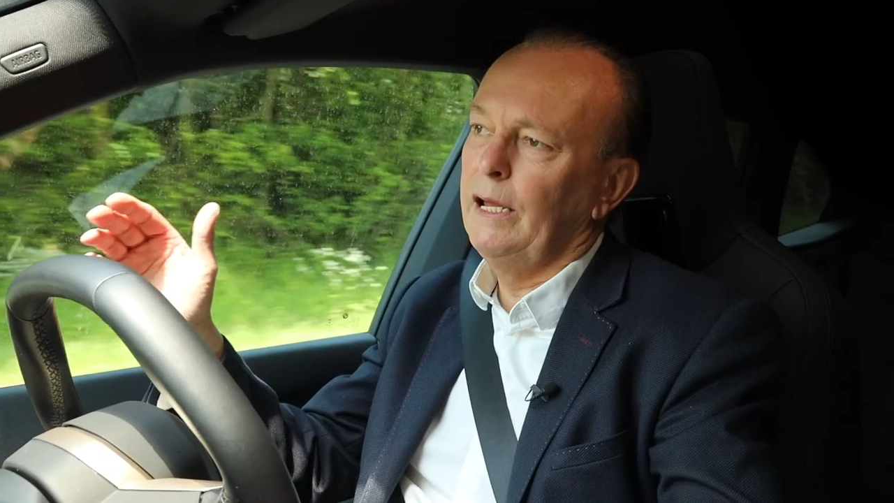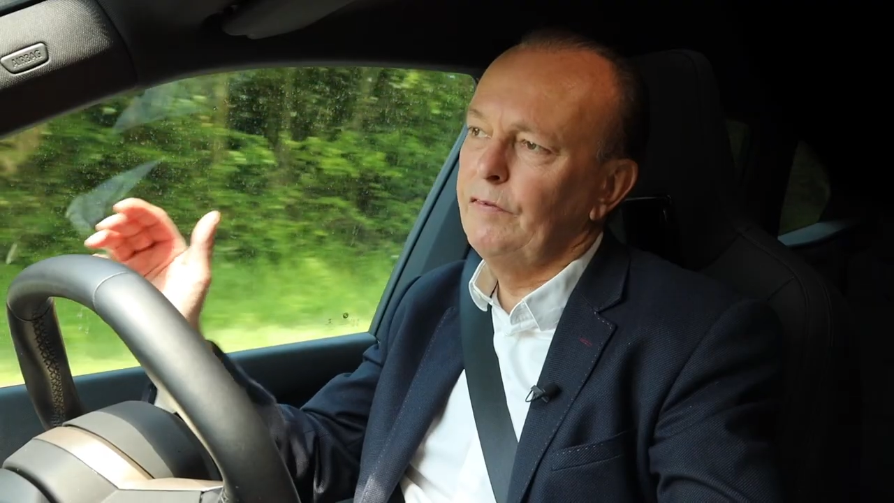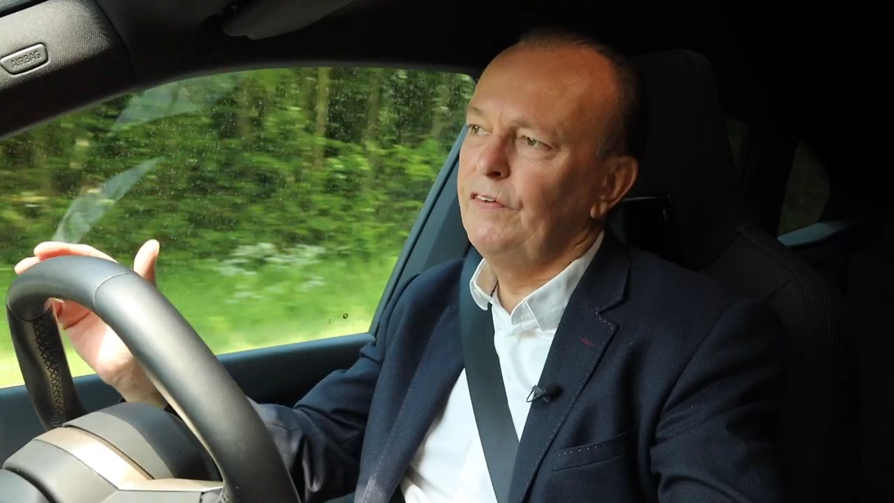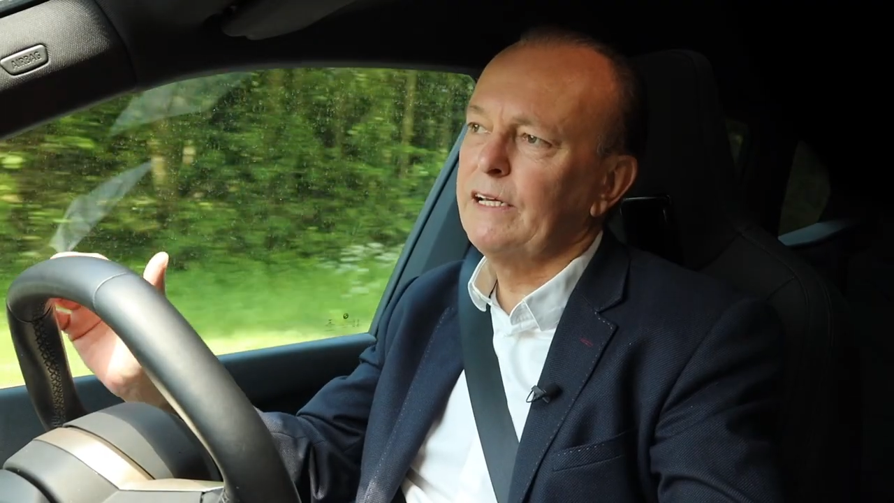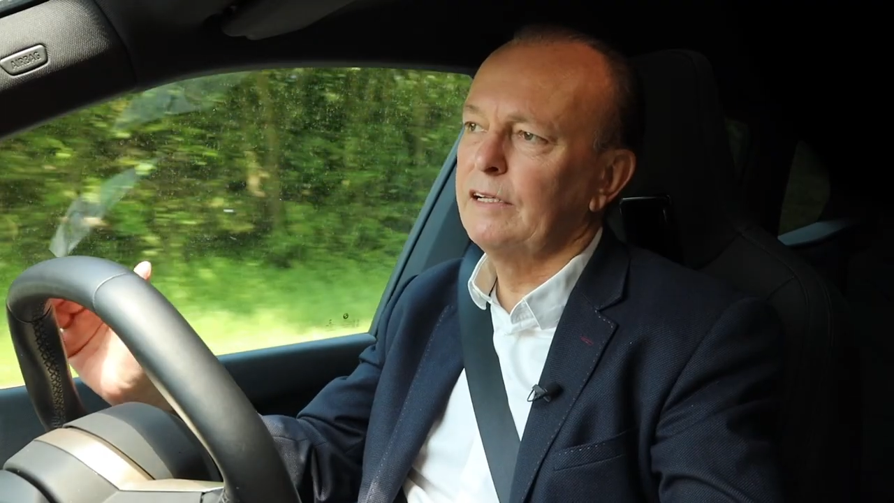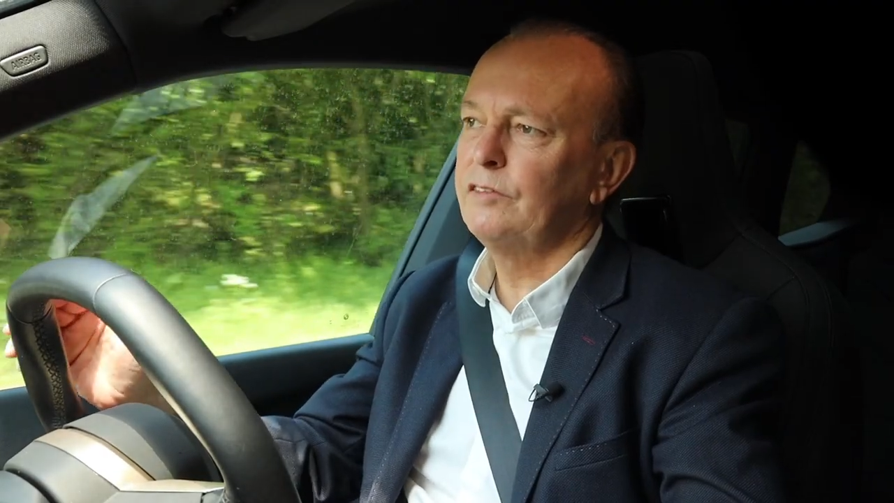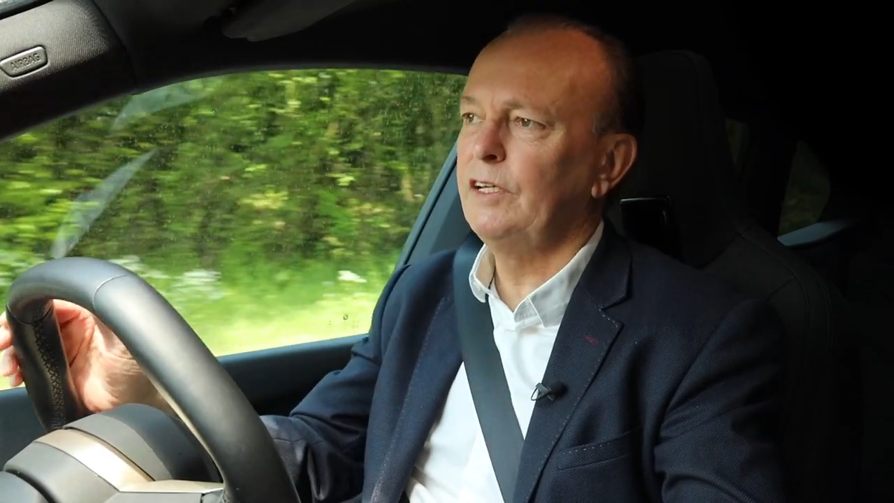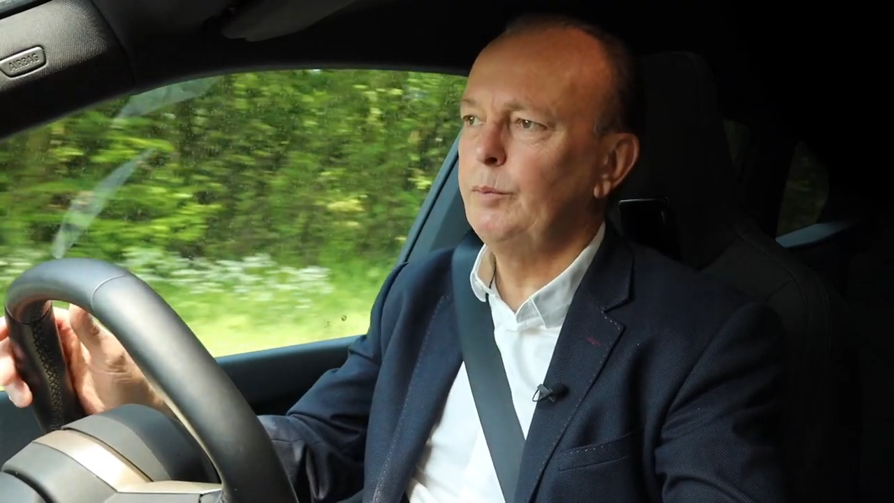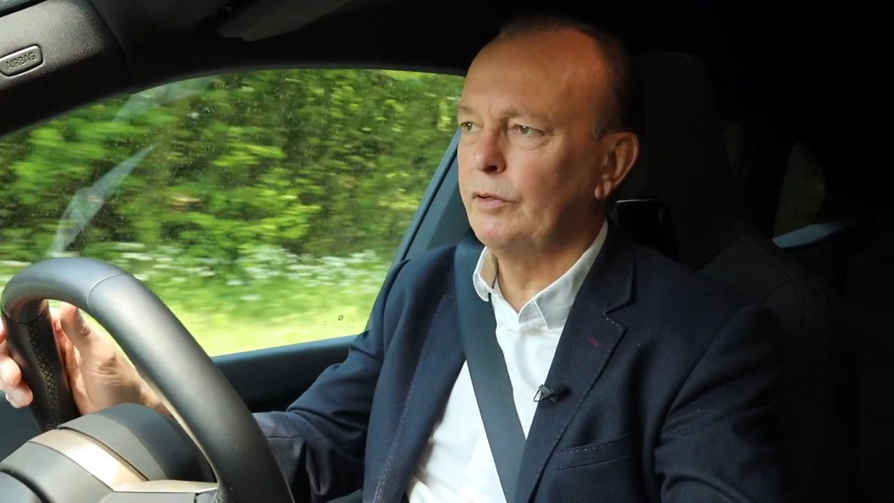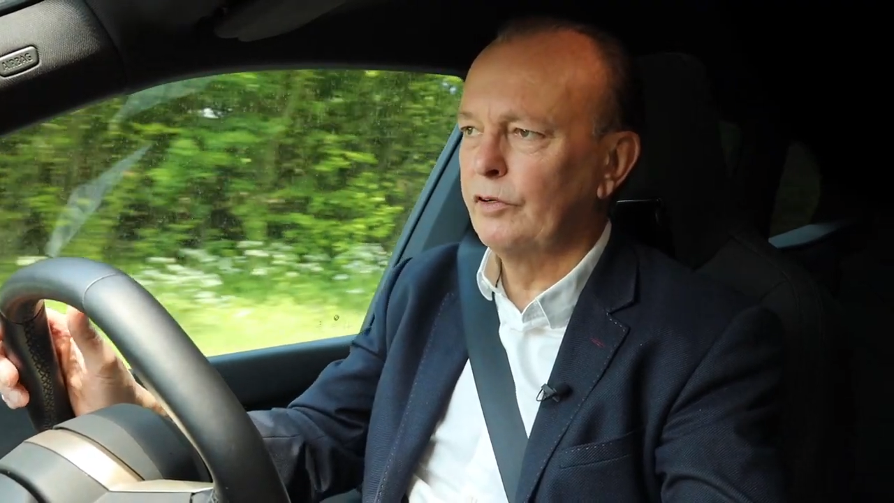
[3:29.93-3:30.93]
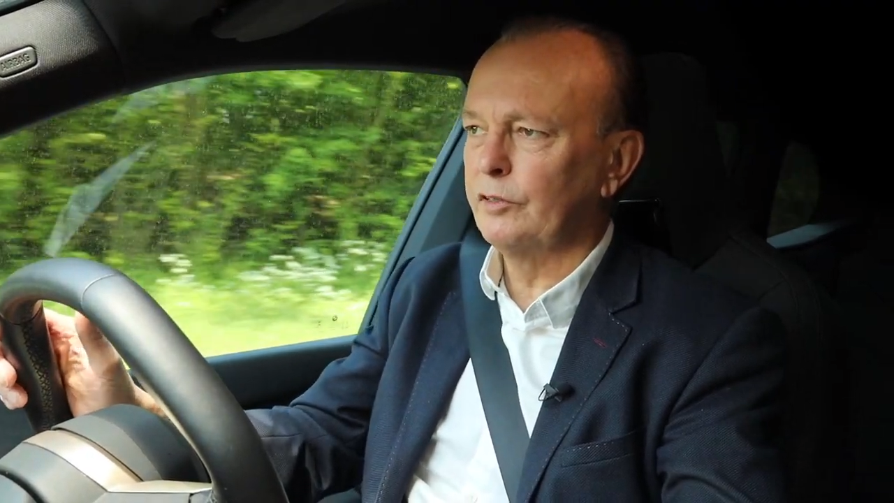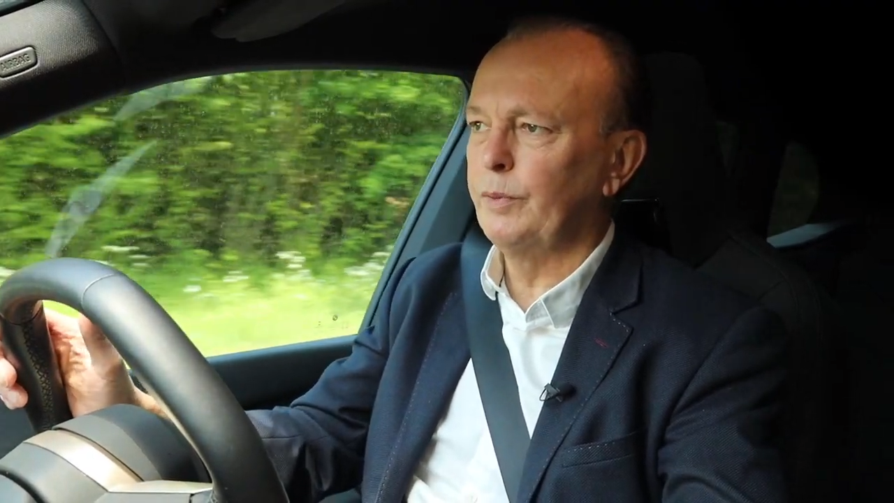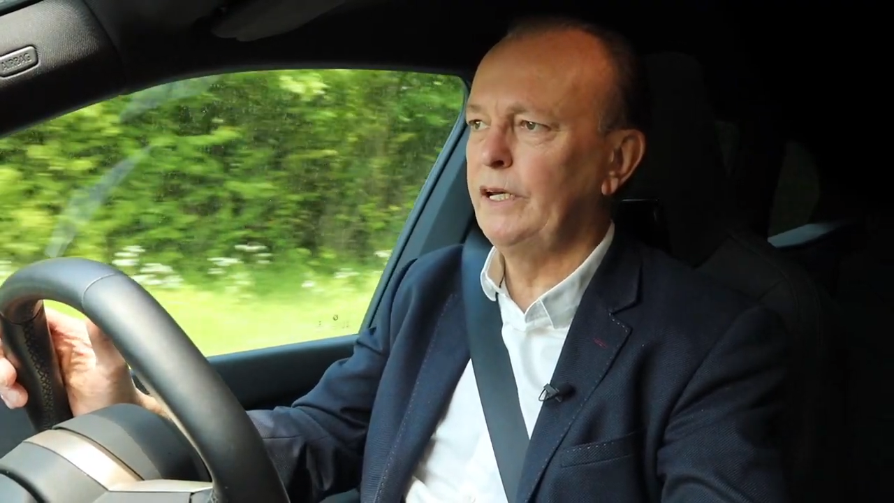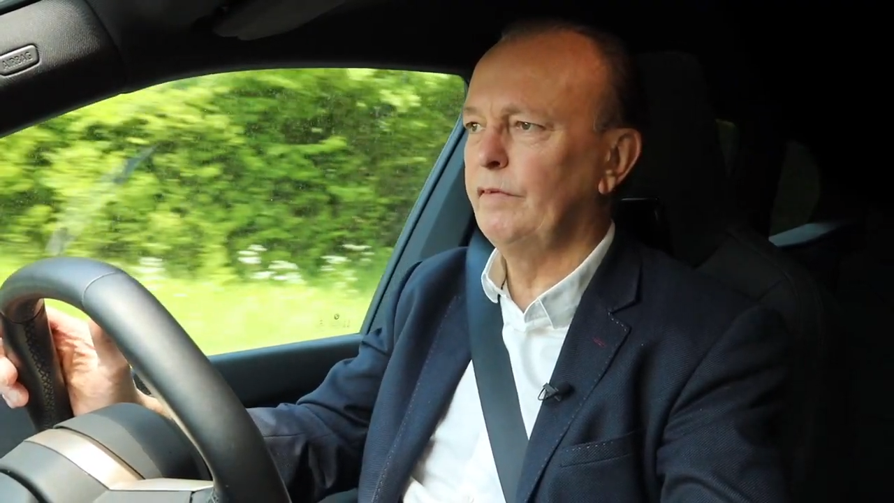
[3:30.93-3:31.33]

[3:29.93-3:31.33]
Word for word: if it gets deep and crisp and